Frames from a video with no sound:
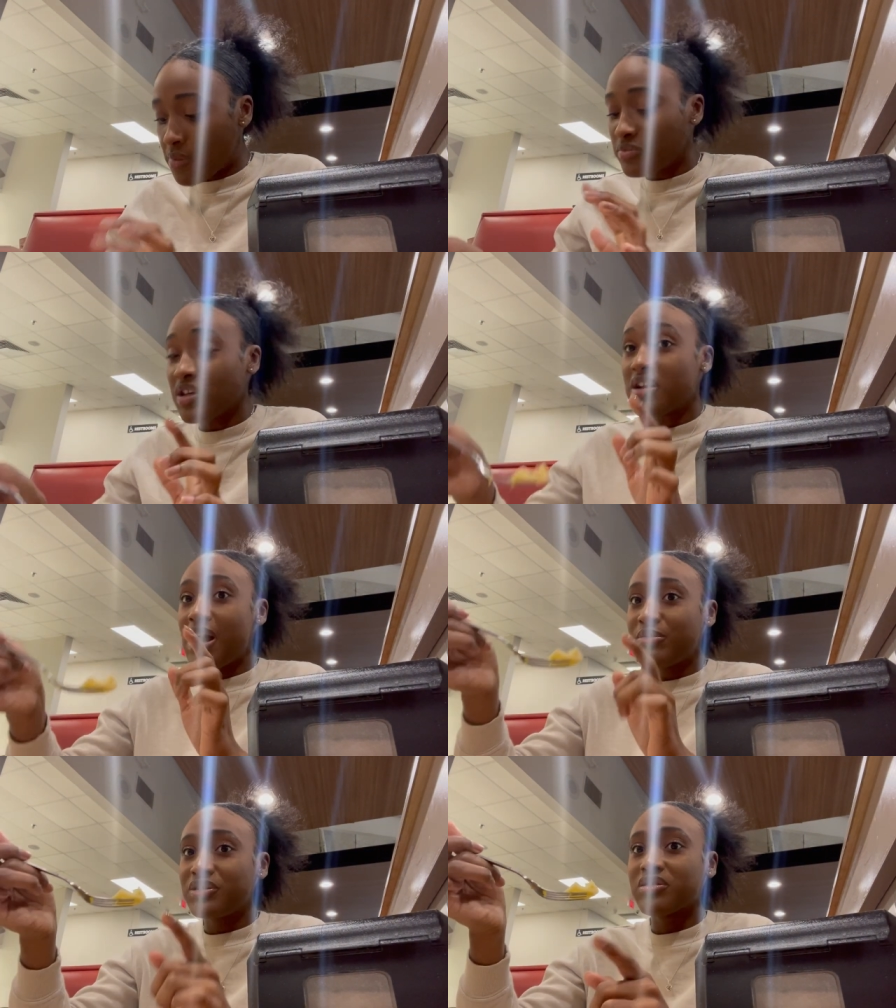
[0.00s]
The
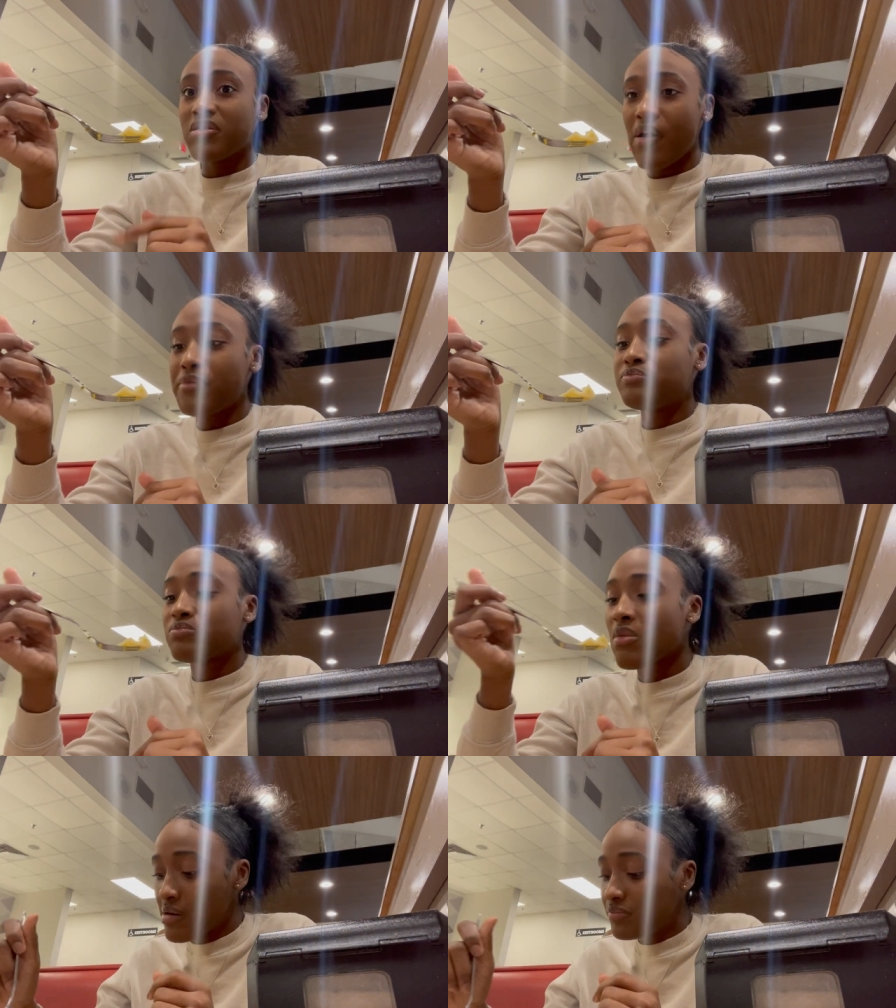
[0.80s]
cabbage is good.
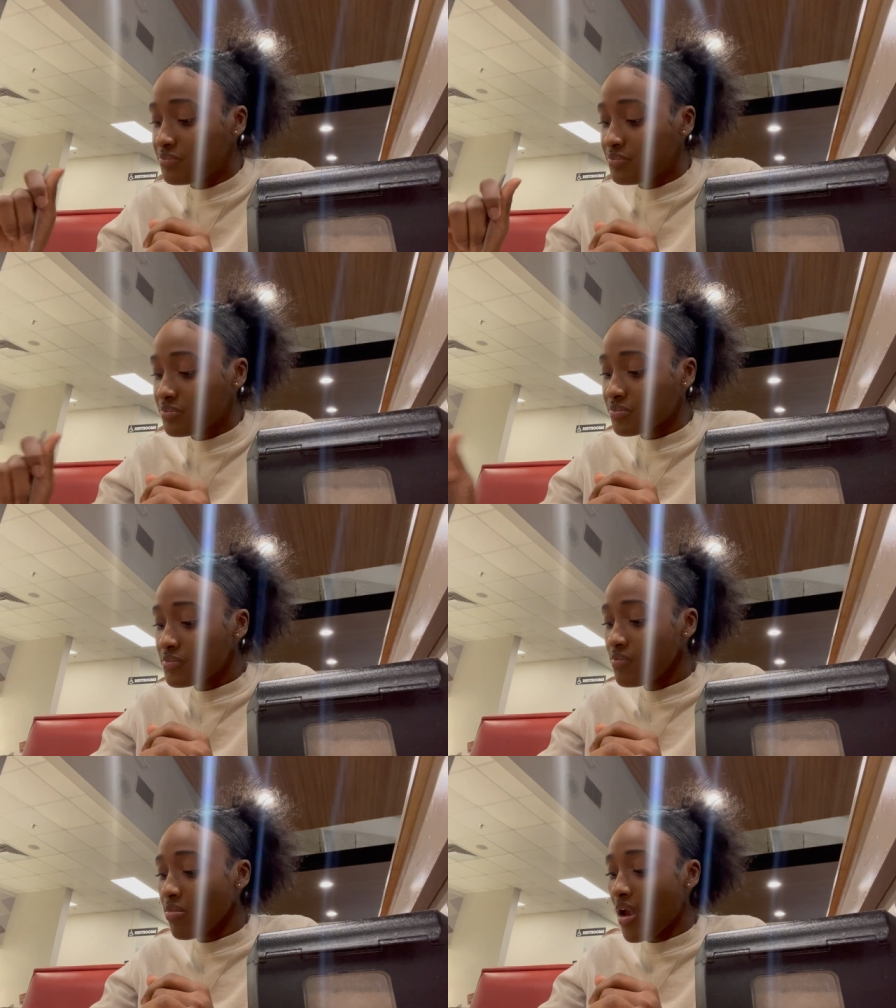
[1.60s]

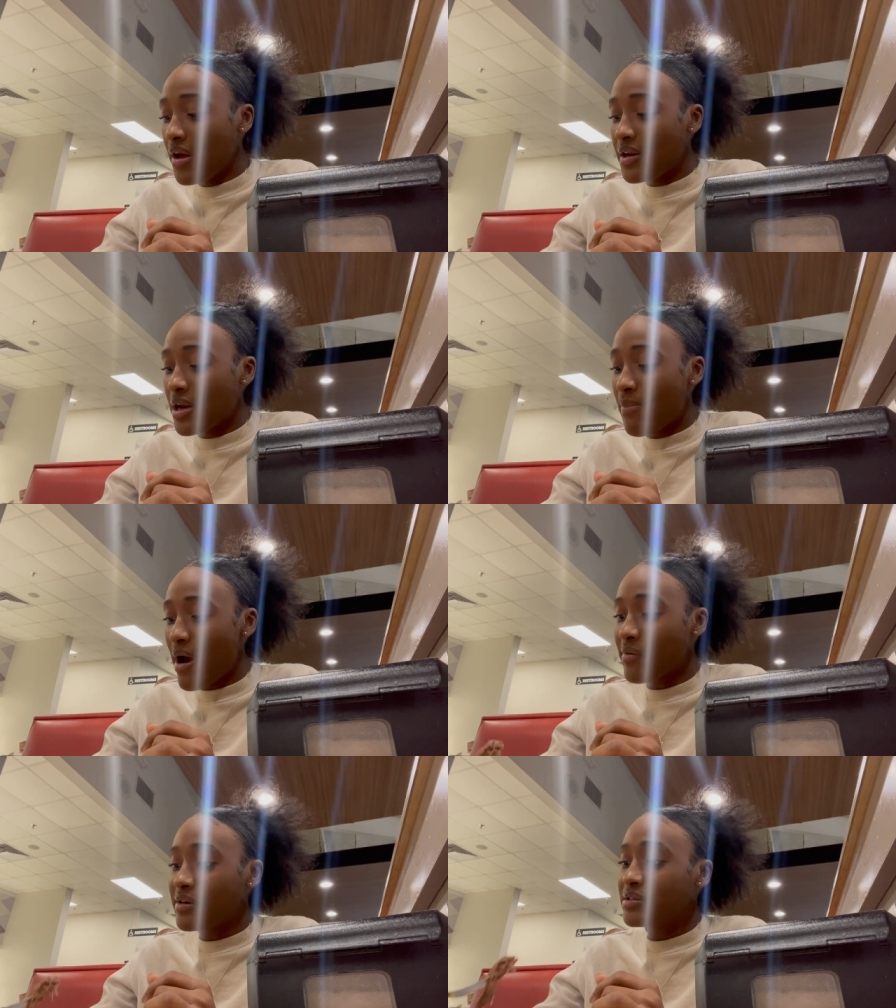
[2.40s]
And then the pot
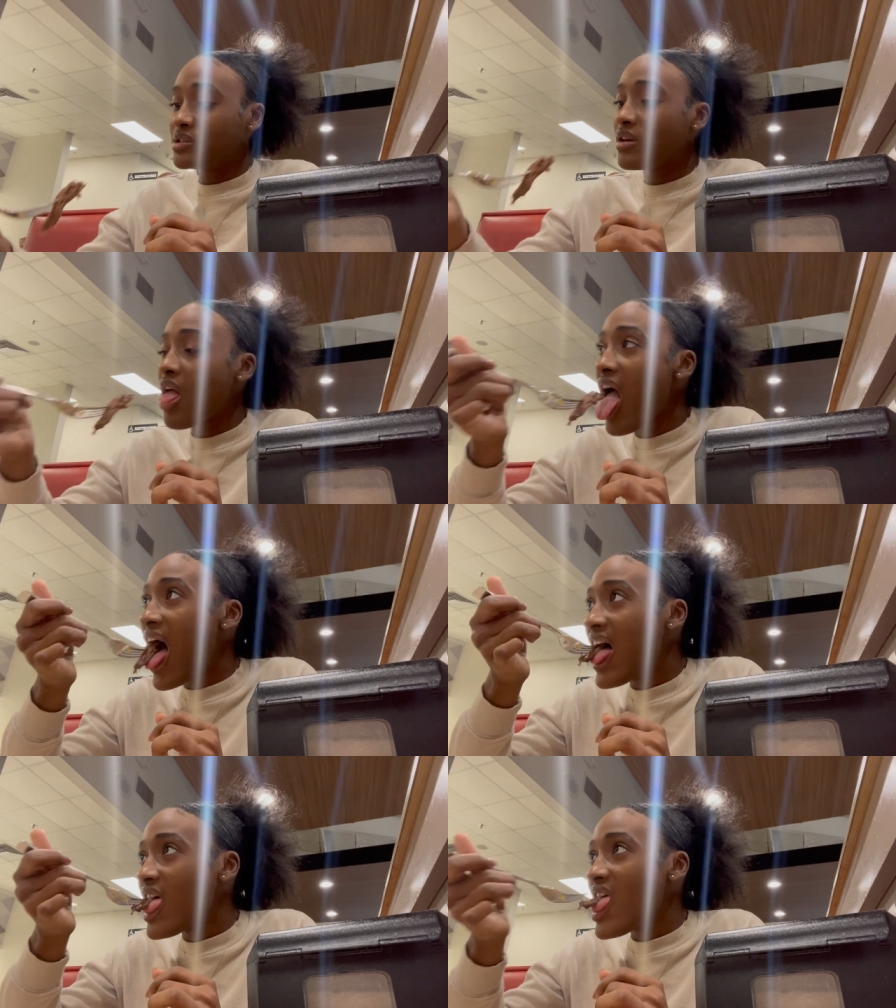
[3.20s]
roast.
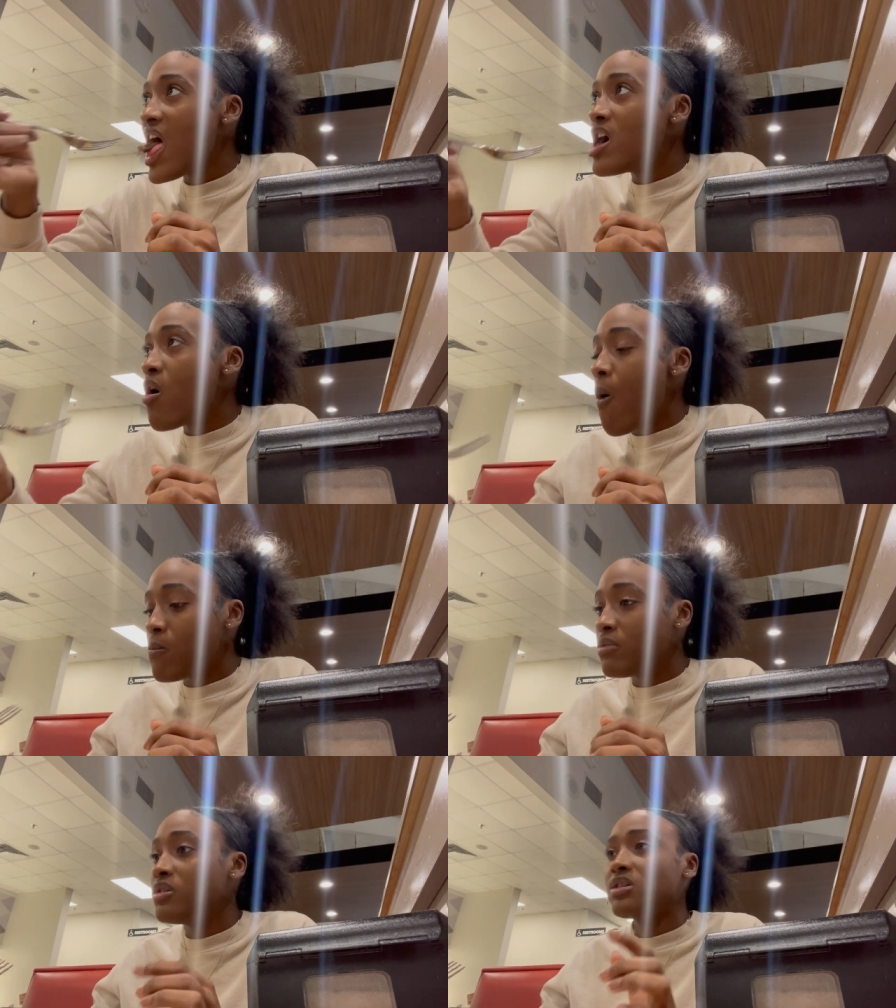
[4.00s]

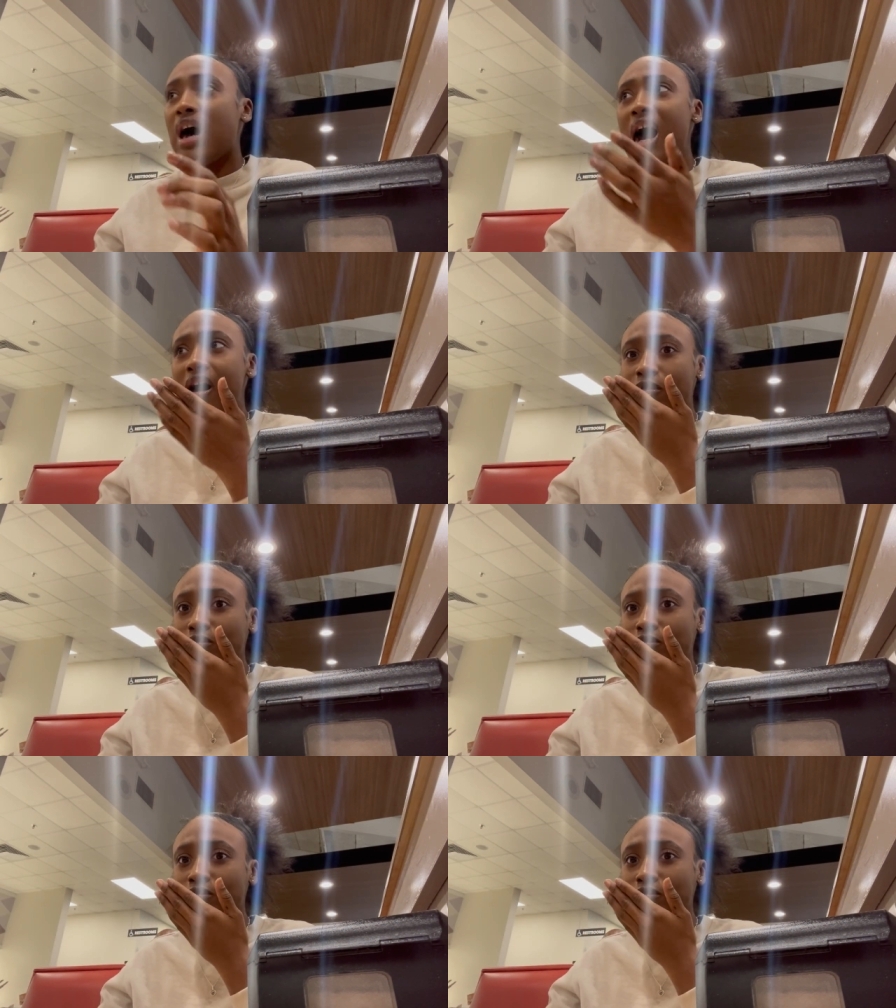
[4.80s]
Good, hot.